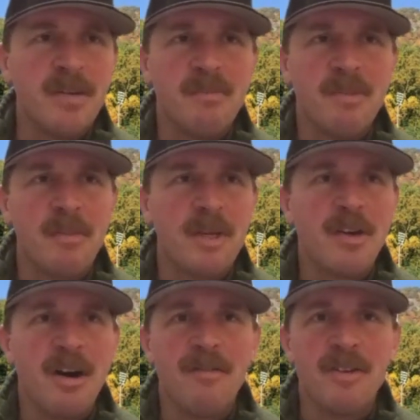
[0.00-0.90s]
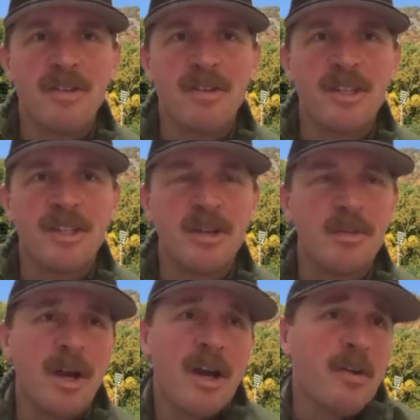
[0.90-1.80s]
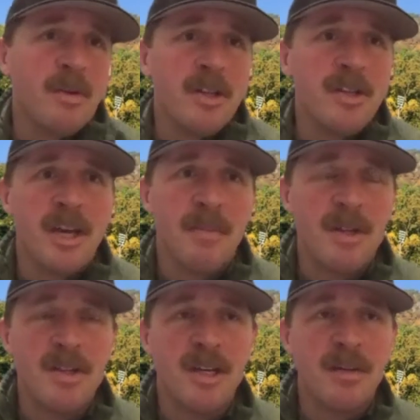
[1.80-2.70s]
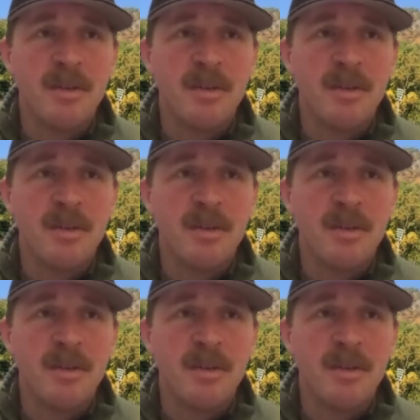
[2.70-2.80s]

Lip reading: rugby conference this year, we're not going to win a championship,